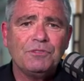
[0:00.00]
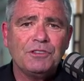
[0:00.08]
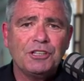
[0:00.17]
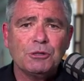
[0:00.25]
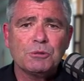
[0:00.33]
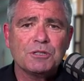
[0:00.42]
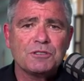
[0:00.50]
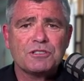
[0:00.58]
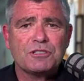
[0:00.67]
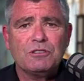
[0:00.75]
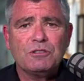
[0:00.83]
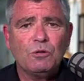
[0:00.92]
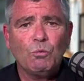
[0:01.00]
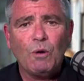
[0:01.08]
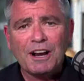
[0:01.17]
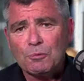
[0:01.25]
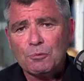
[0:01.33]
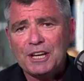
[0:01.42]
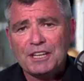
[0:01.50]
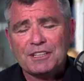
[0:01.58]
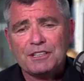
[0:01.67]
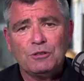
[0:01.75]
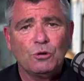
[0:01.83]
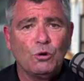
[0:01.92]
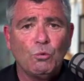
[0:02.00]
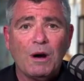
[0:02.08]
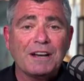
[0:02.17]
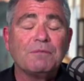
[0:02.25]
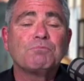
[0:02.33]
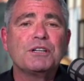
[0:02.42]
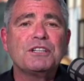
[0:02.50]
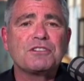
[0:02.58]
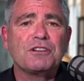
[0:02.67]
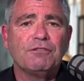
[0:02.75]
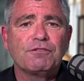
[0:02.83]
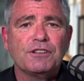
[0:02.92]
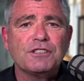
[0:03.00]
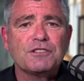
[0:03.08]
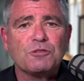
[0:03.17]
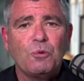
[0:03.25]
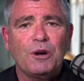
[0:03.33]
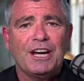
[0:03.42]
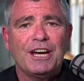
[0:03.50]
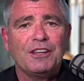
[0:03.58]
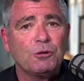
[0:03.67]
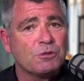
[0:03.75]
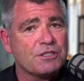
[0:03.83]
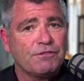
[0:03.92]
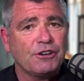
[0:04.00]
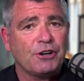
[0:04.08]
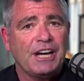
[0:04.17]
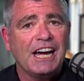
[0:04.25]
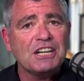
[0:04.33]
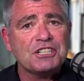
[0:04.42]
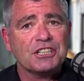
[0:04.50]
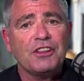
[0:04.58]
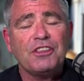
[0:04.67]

there was one week or one press conference where there was a variation,